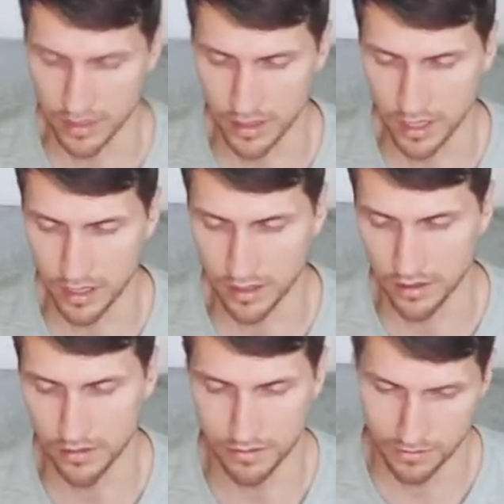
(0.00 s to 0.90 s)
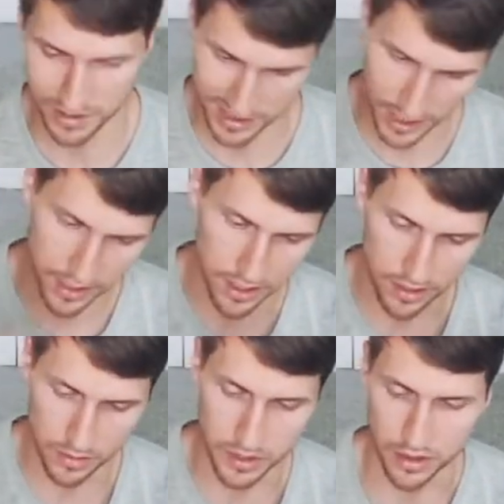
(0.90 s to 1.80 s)
then stay there a
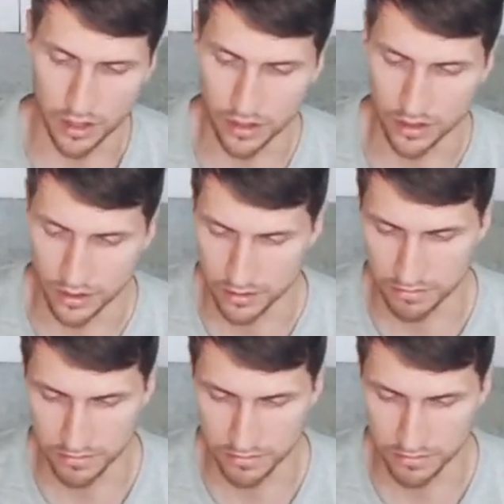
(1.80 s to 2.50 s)
little bit longer.